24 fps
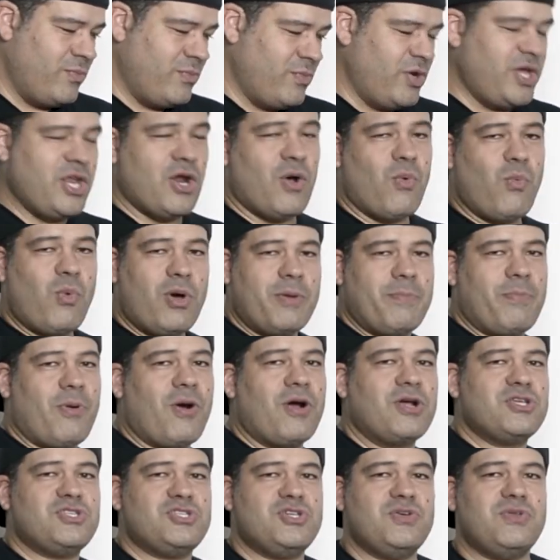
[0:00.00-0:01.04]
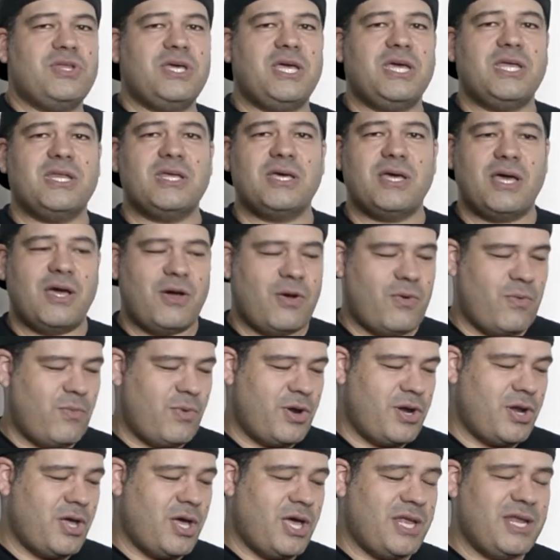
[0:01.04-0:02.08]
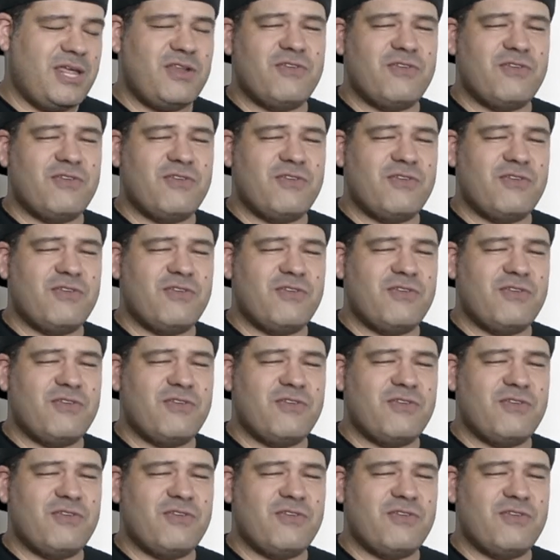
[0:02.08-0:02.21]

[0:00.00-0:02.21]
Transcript: you know, what parts you need or whatnot.